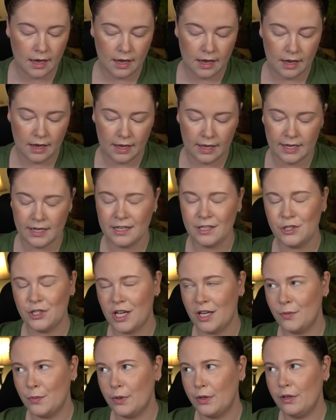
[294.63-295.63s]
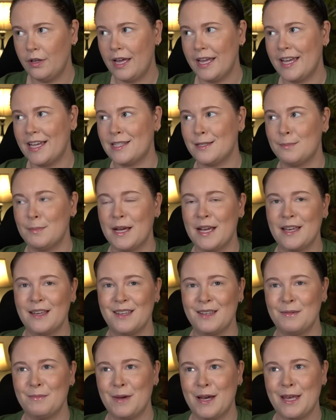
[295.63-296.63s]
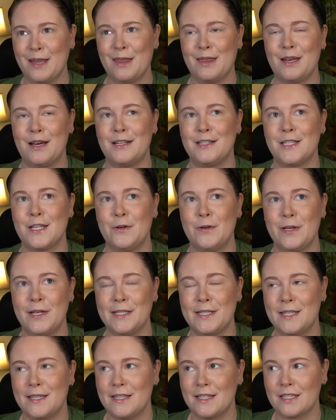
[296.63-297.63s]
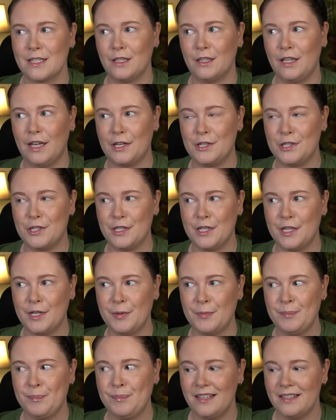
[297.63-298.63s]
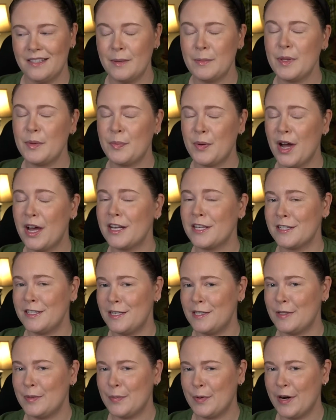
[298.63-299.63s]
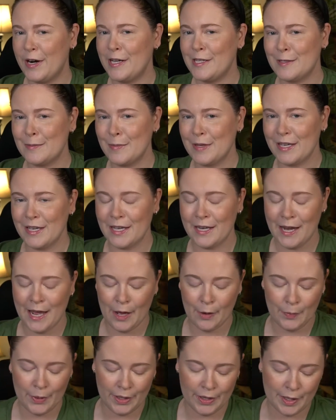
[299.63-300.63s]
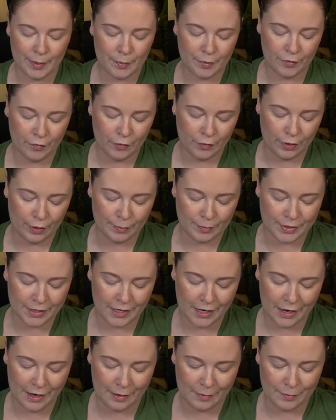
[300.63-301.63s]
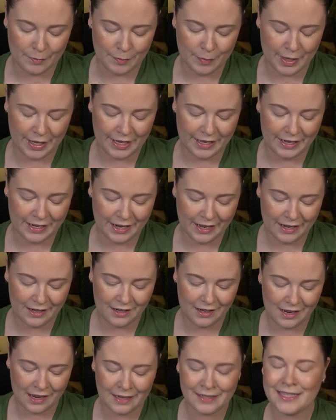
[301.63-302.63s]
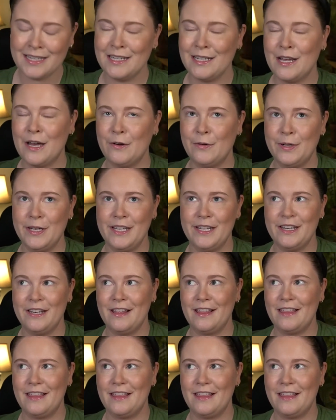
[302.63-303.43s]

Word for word: Uh, and in general, I guess my, my thoughts going into this collection, some of the products did surprise me and how well they performed. Um, but I didn't go in